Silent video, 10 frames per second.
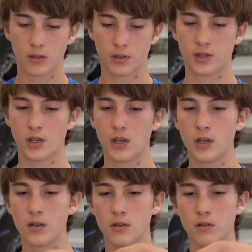on the
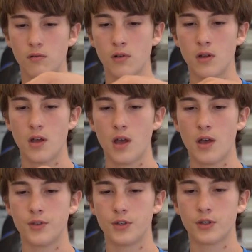side.
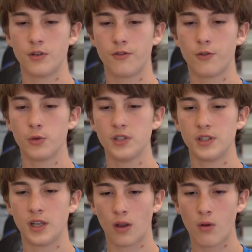And then you're going to fold it
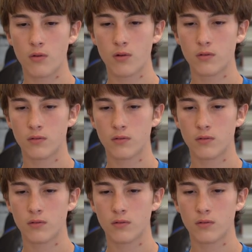down.